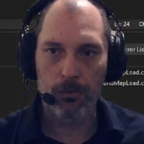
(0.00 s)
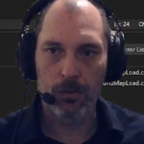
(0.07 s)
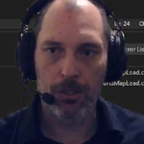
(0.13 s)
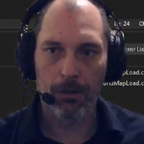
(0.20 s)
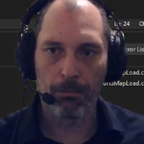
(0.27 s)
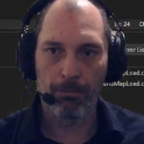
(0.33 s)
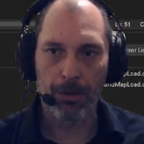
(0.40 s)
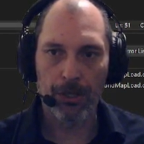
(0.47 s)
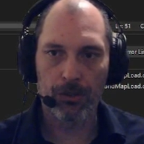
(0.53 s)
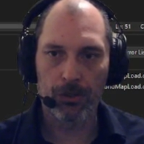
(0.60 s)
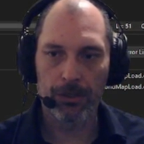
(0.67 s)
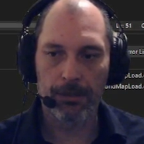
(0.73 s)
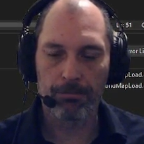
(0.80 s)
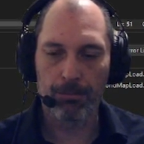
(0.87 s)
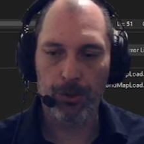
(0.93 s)
So
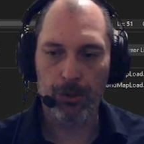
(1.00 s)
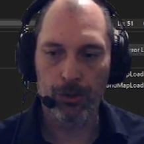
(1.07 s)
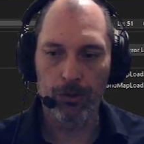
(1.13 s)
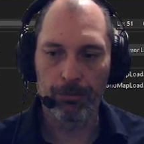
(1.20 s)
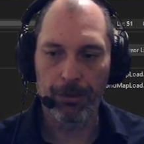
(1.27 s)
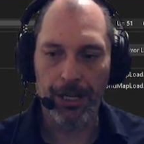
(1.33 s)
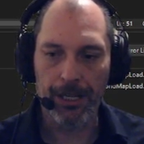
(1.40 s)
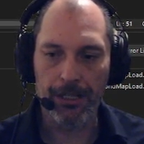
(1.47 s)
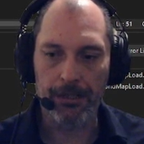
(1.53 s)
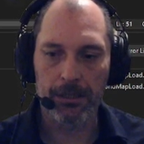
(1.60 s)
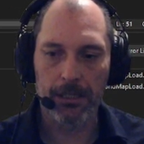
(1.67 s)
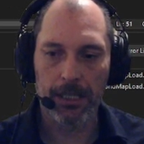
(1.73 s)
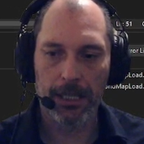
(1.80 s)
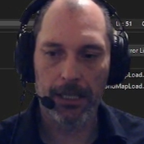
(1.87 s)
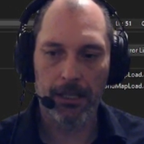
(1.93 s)
build
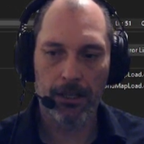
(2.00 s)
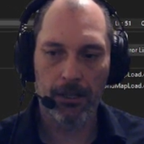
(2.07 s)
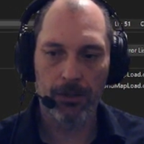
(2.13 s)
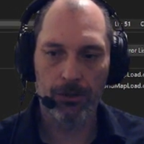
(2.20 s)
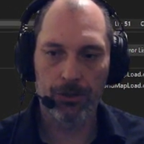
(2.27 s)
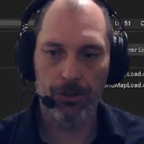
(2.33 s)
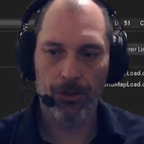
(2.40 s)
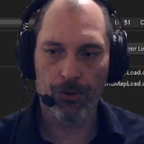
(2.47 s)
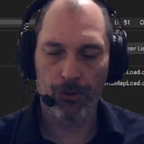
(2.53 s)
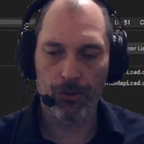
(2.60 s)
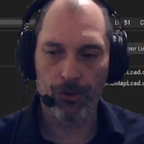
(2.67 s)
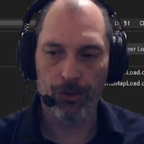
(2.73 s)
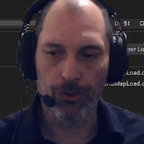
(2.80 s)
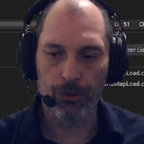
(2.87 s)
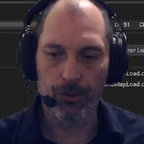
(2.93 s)
improvements. It goes
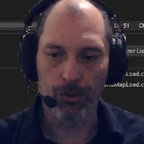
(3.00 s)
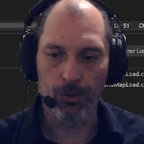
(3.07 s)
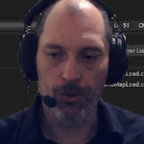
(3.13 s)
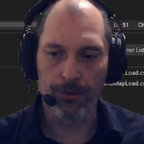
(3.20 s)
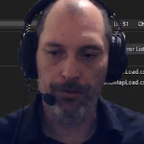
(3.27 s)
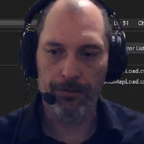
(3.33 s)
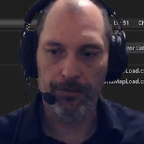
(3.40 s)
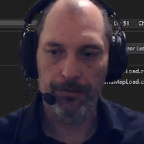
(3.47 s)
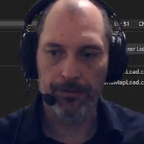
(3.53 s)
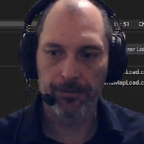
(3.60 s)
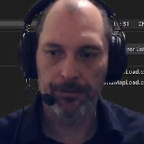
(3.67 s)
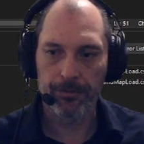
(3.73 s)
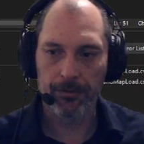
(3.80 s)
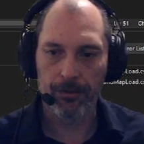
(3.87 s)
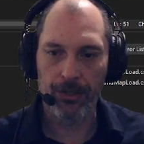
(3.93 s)
through.
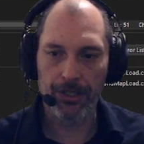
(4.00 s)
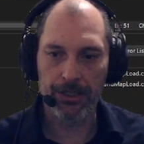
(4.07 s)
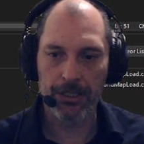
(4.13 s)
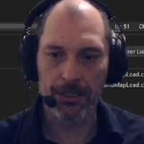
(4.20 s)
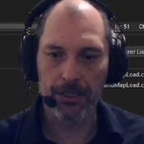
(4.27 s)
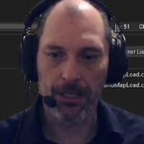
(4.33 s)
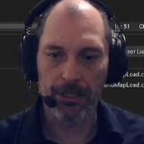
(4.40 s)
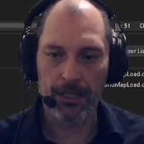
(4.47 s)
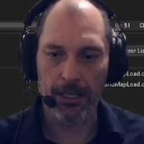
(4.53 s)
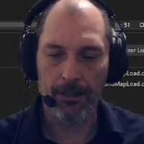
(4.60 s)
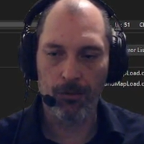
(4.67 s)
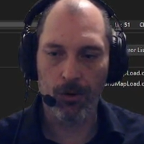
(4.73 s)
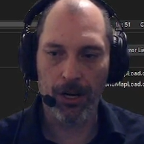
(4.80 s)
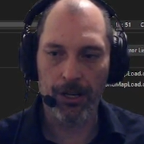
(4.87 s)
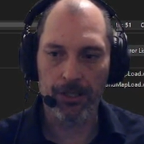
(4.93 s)
This is the
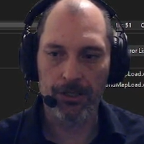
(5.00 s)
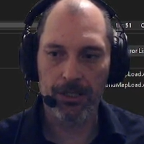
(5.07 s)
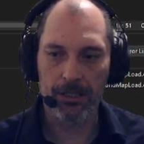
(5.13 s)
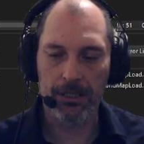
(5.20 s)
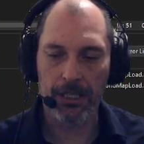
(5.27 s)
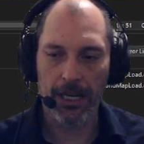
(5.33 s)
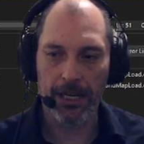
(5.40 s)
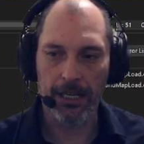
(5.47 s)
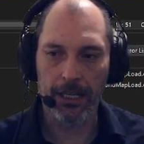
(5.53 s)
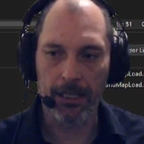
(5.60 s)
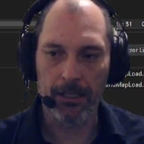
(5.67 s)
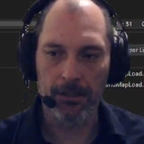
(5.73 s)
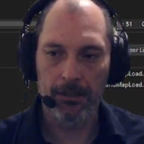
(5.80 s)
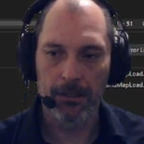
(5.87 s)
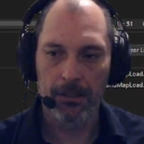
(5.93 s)
thing where it's
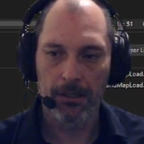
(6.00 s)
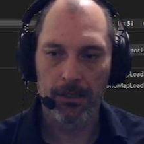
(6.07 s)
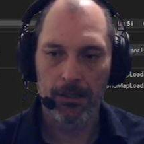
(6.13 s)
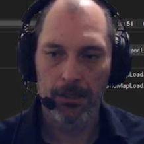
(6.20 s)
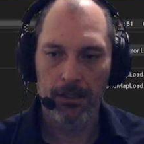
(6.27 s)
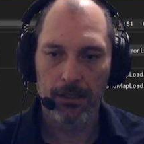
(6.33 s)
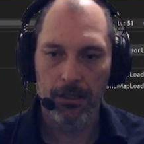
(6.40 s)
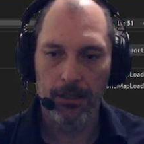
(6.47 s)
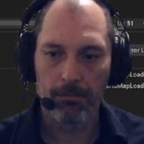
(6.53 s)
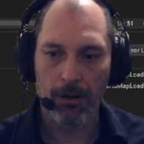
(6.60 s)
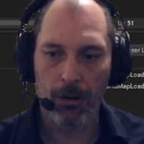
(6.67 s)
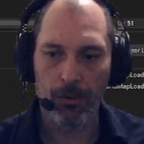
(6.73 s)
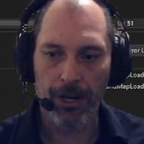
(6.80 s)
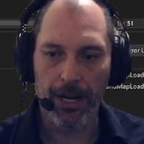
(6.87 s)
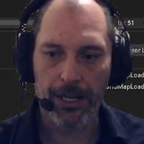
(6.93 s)
assigning,
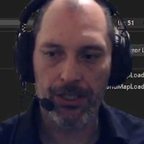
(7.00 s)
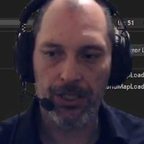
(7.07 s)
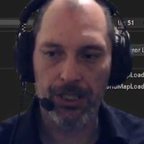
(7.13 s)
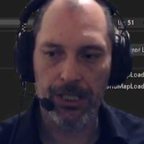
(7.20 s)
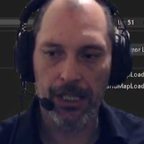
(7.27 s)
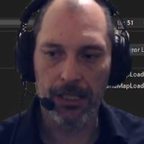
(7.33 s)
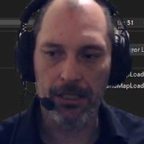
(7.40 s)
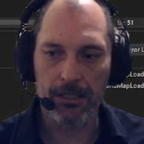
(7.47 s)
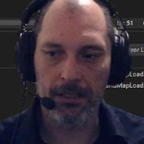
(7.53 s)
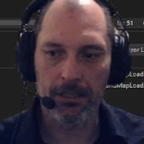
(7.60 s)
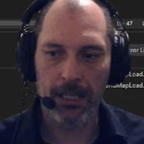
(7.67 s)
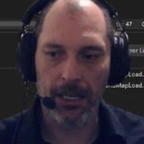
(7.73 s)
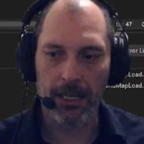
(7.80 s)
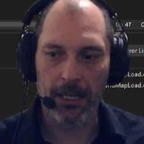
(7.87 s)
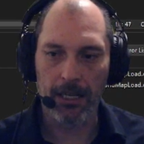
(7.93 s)
but we actually need to
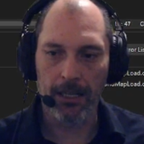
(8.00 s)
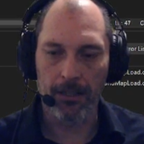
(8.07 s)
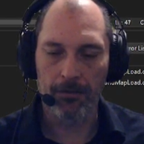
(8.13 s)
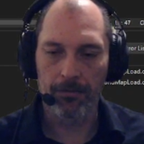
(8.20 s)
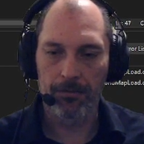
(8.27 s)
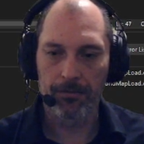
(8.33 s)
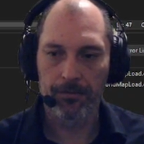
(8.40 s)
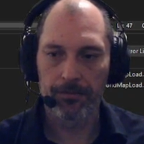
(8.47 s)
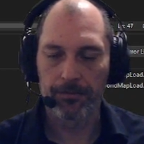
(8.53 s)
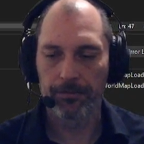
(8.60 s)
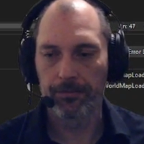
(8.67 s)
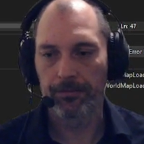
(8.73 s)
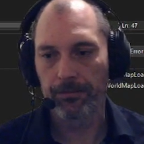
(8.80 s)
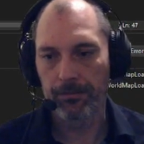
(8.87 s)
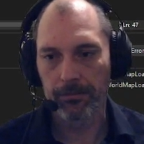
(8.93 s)
say.
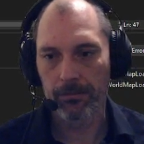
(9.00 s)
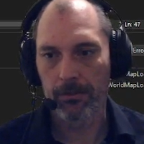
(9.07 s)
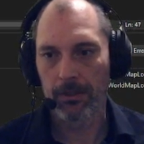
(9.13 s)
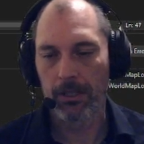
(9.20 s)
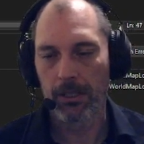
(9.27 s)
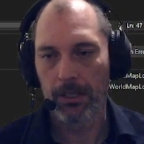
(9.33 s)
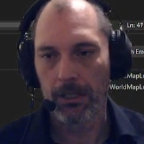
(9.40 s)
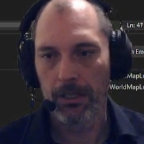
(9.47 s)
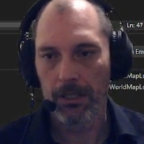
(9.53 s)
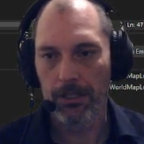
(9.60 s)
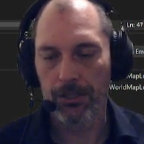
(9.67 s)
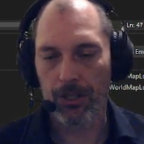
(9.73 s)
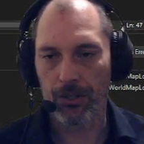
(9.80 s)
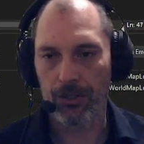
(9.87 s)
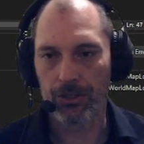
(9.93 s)

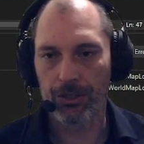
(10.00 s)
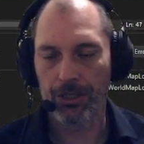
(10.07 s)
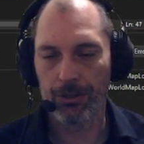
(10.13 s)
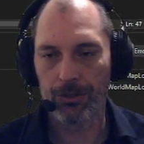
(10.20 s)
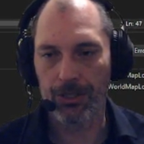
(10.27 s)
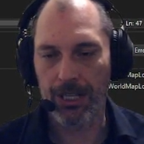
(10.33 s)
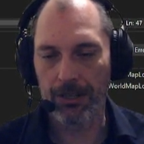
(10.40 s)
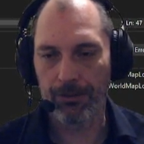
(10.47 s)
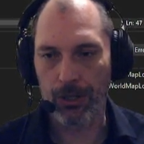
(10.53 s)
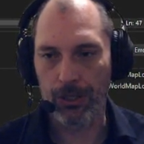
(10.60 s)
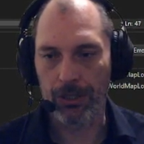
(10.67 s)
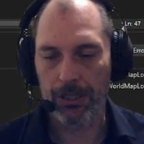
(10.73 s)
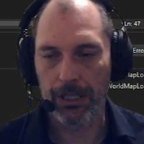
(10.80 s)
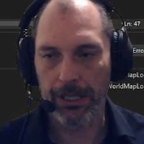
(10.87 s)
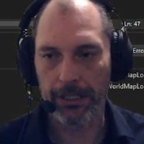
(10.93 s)
So there's two
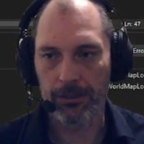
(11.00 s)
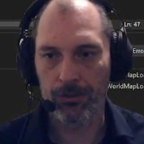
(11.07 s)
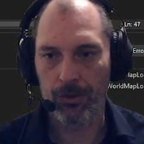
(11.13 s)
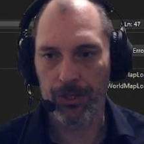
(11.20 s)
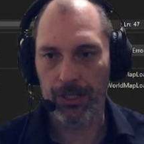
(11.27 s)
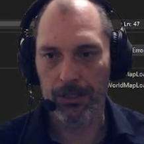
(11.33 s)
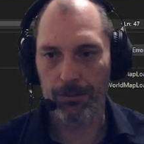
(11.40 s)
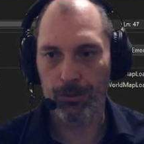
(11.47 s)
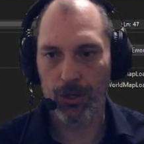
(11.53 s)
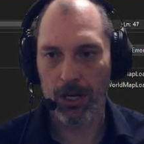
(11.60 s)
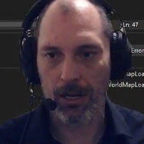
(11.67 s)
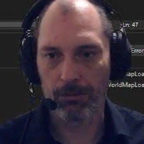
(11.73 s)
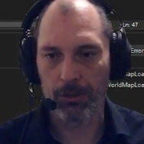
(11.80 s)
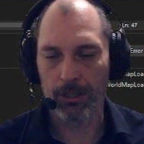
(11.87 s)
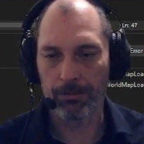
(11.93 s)
different things with this
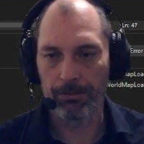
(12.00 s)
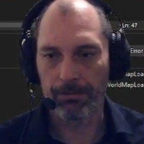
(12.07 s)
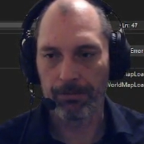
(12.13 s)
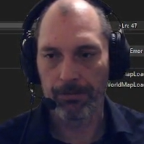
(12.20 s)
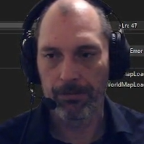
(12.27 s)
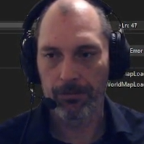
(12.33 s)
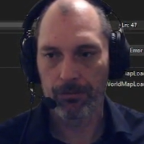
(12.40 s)
problem.